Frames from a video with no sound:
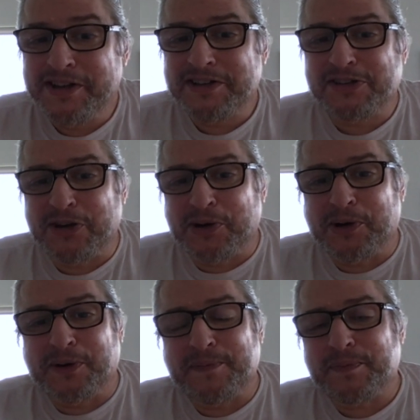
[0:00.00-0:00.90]

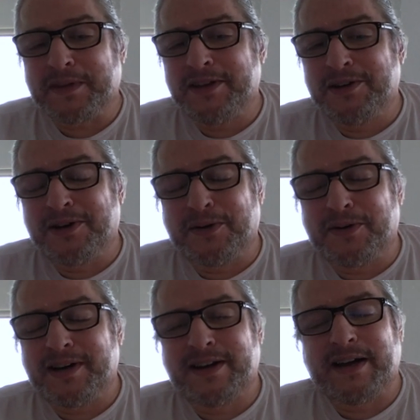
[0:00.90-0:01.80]
So, you know,
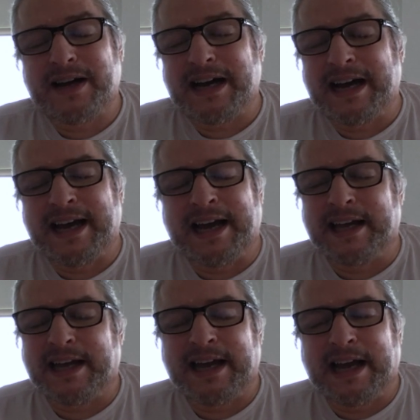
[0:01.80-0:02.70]
I,
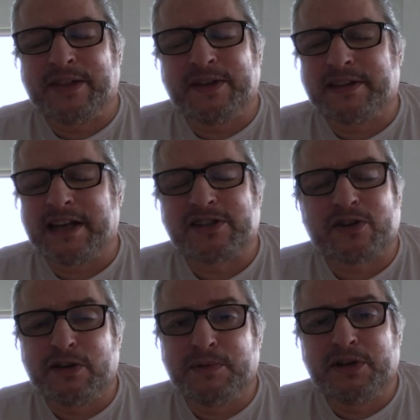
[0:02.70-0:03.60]
I, I think that's
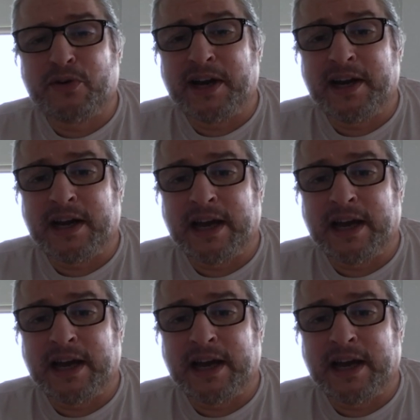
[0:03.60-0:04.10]
going to be great.